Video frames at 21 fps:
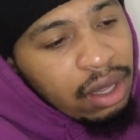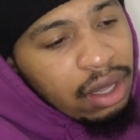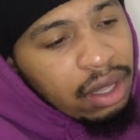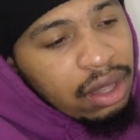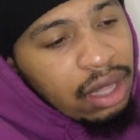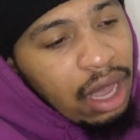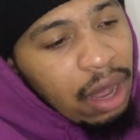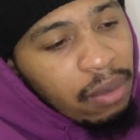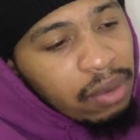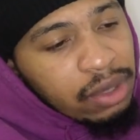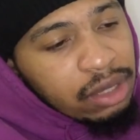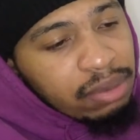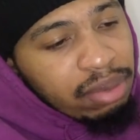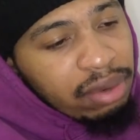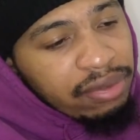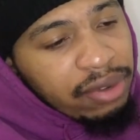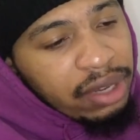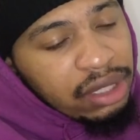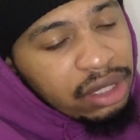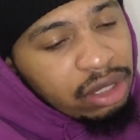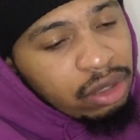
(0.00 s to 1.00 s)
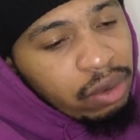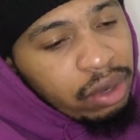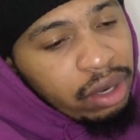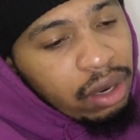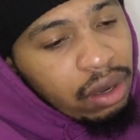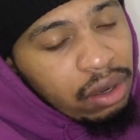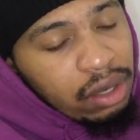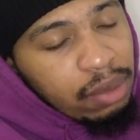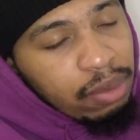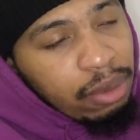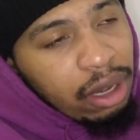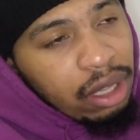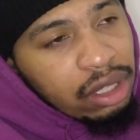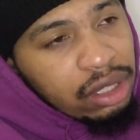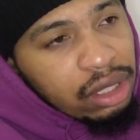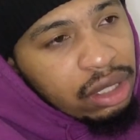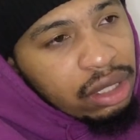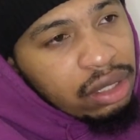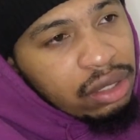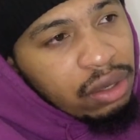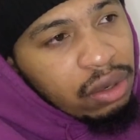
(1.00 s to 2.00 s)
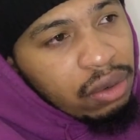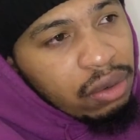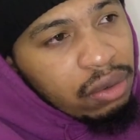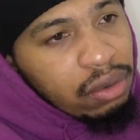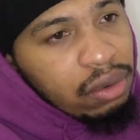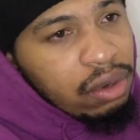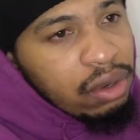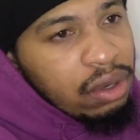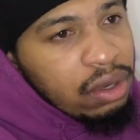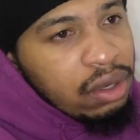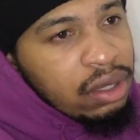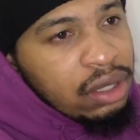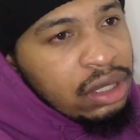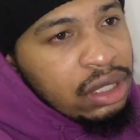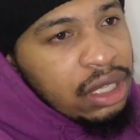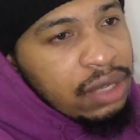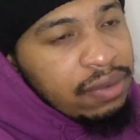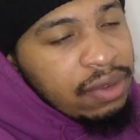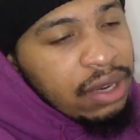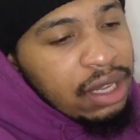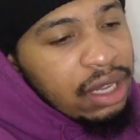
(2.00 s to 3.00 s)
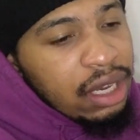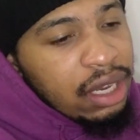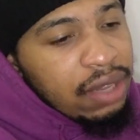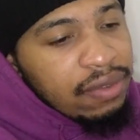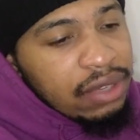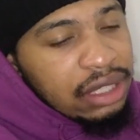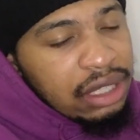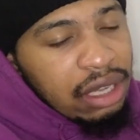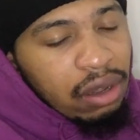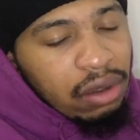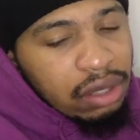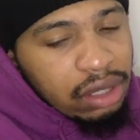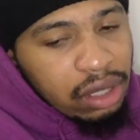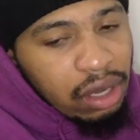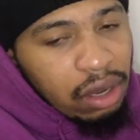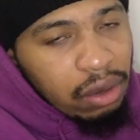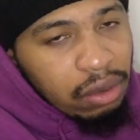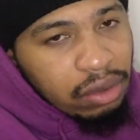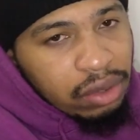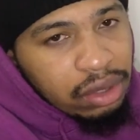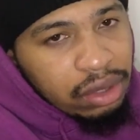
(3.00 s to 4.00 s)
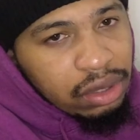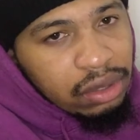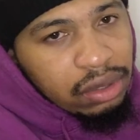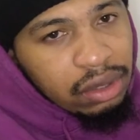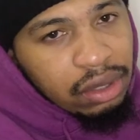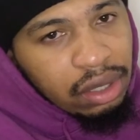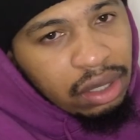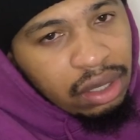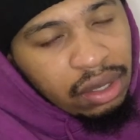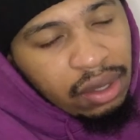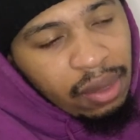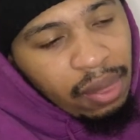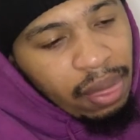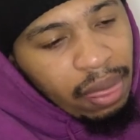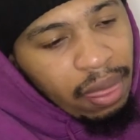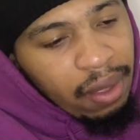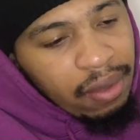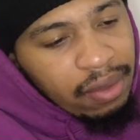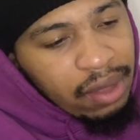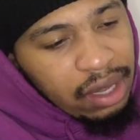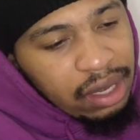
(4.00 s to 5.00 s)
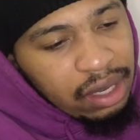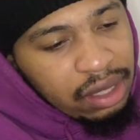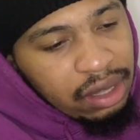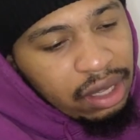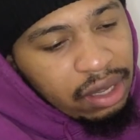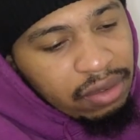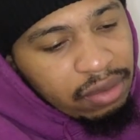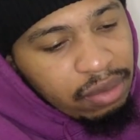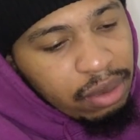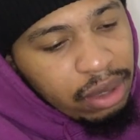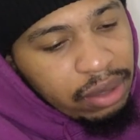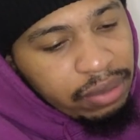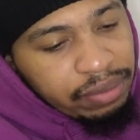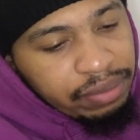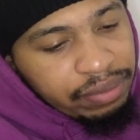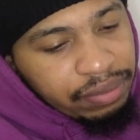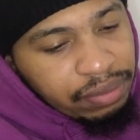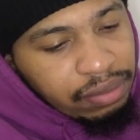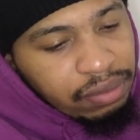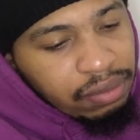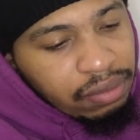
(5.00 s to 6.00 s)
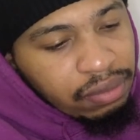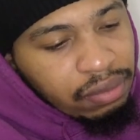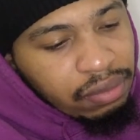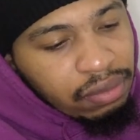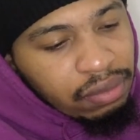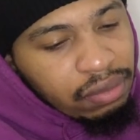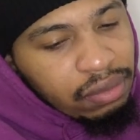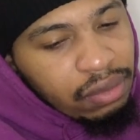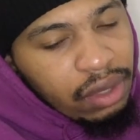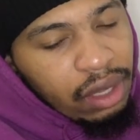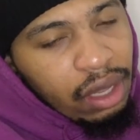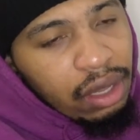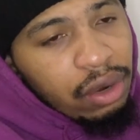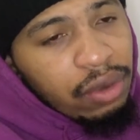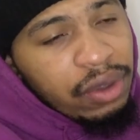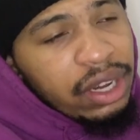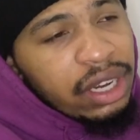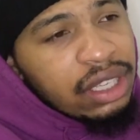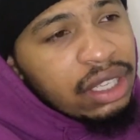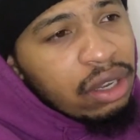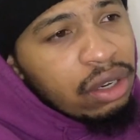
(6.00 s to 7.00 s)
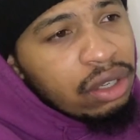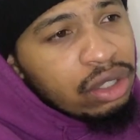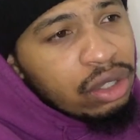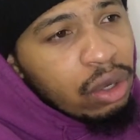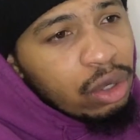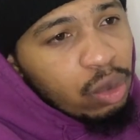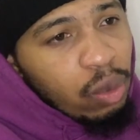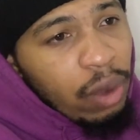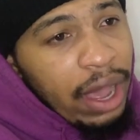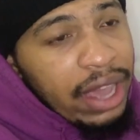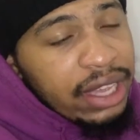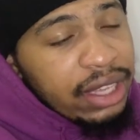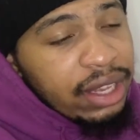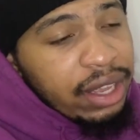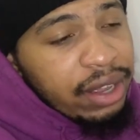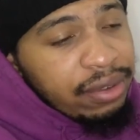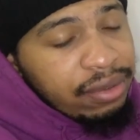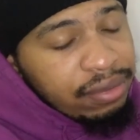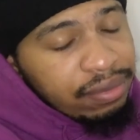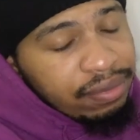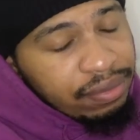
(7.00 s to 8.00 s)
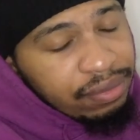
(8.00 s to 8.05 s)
That wasn't professional at all. He probably should have told Stephen. He didn't even tell his coach that he left, but no, he didn't tell his coach why he left.